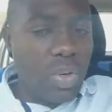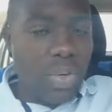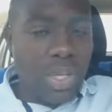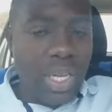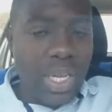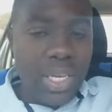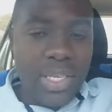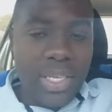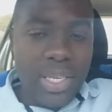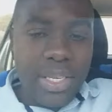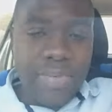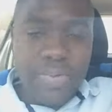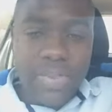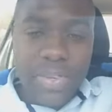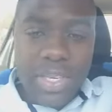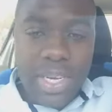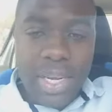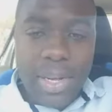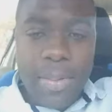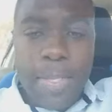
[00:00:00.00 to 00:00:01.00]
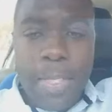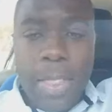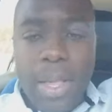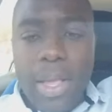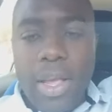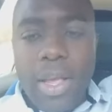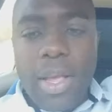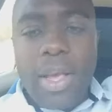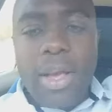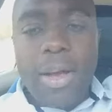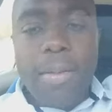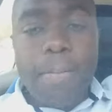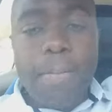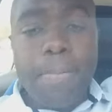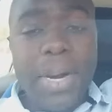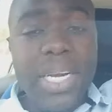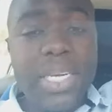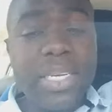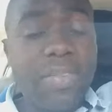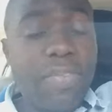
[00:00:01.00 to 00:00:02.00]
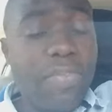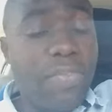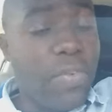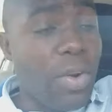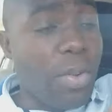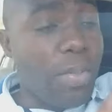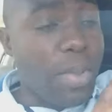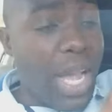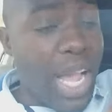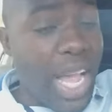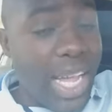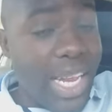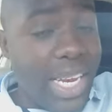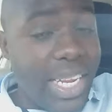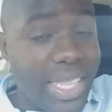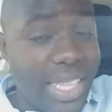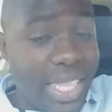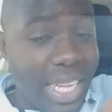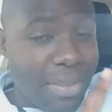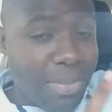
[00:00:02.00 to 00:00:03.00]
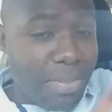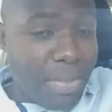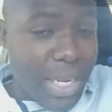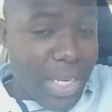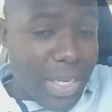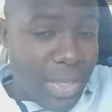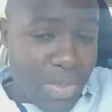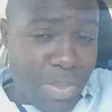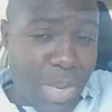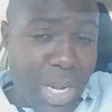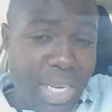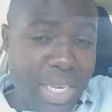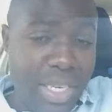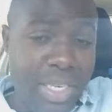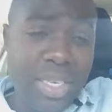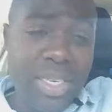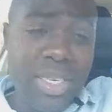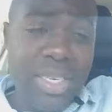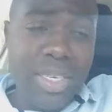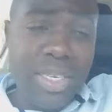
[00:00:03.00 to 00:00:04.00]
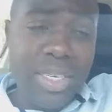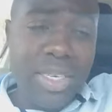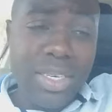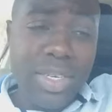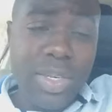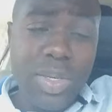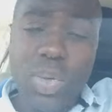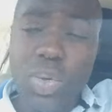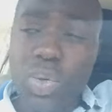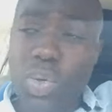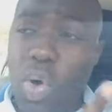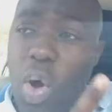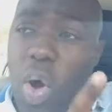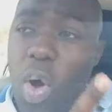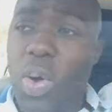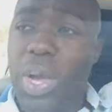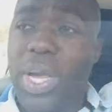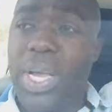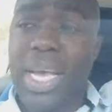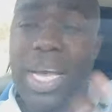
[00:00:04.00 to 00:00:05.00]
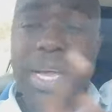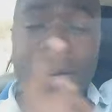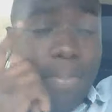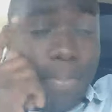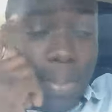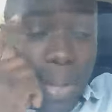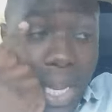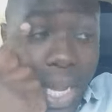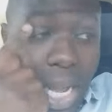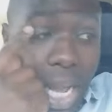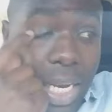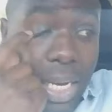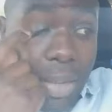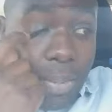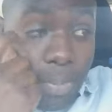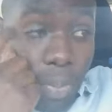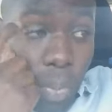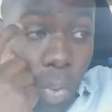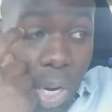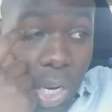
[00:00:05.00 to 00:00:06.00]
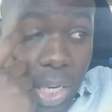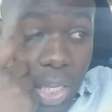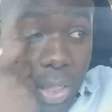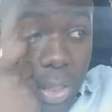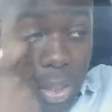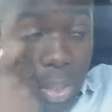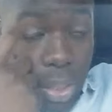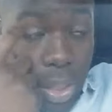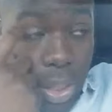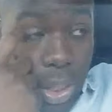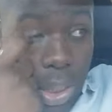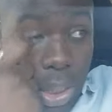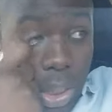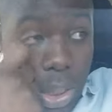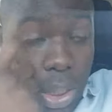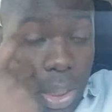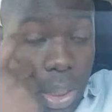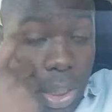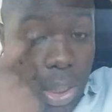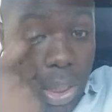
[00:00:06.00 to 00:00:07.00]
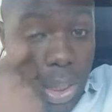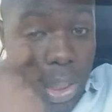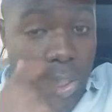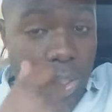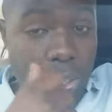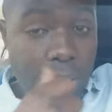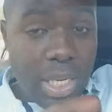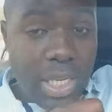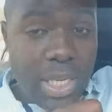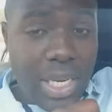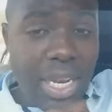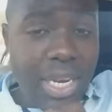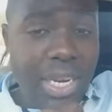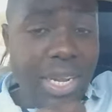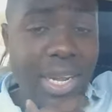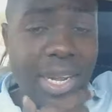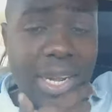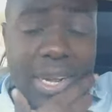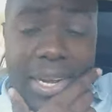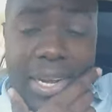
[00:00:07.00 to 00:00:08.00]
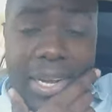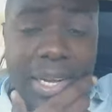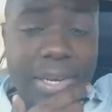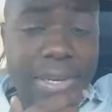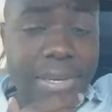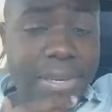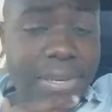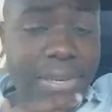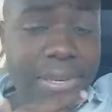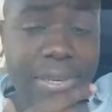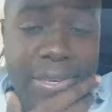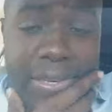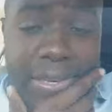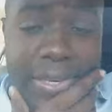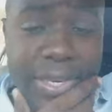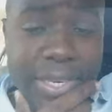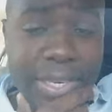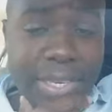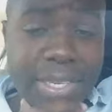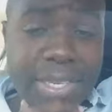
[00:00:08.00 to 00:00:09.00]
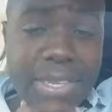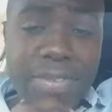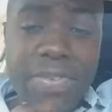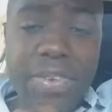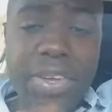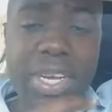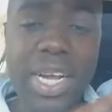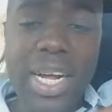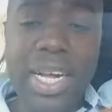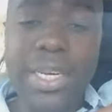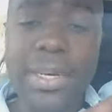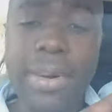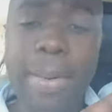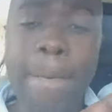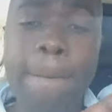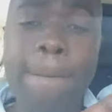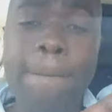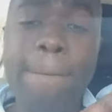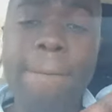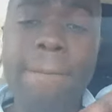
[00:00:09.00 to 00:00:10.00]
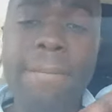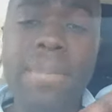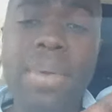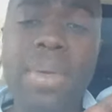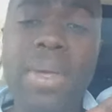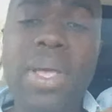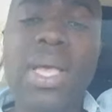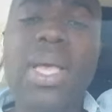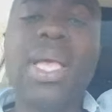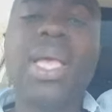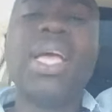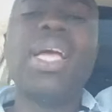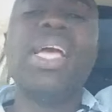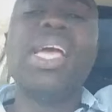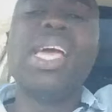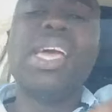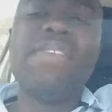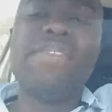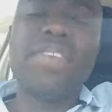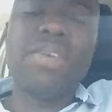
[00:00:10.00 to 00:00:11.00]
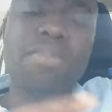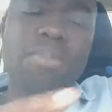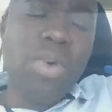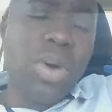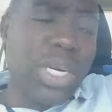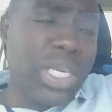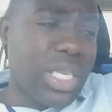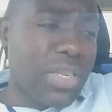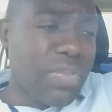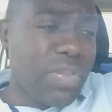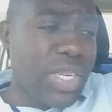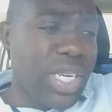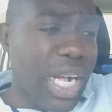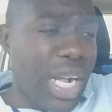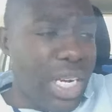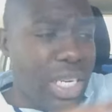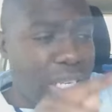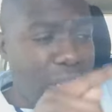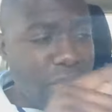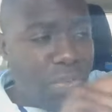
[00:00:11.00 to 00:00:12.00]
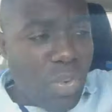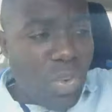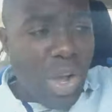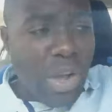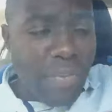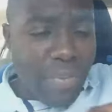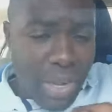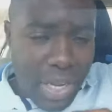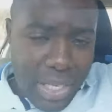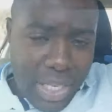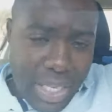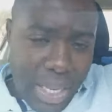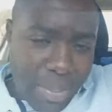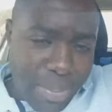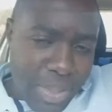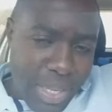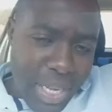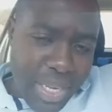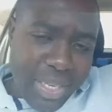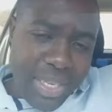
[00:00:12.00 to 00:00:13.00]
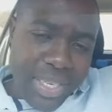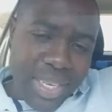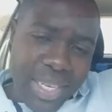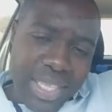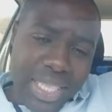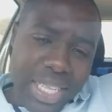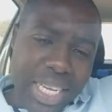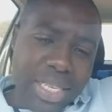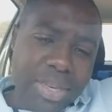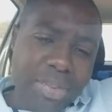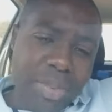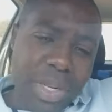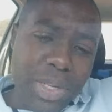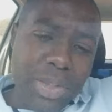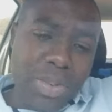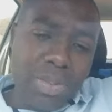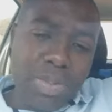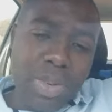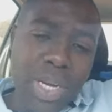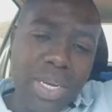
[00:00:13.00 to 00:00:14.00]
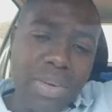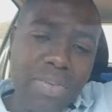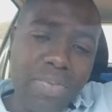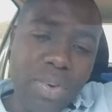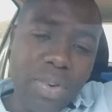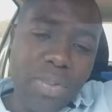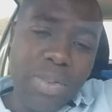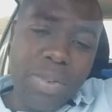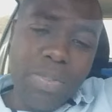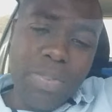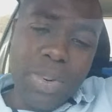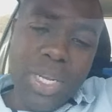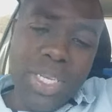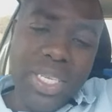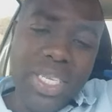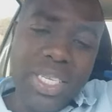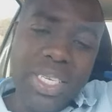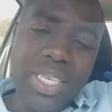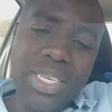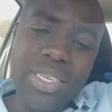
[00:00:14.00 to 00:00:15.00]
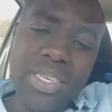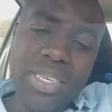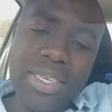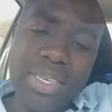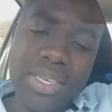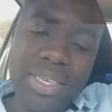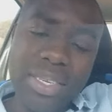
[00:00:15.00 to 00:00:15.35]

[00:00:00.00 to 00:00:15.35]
know the exact figure. But from earning that much money to going and being unemployed, that kind of is difficult. Even more difficult if you have accepted that much money from the president.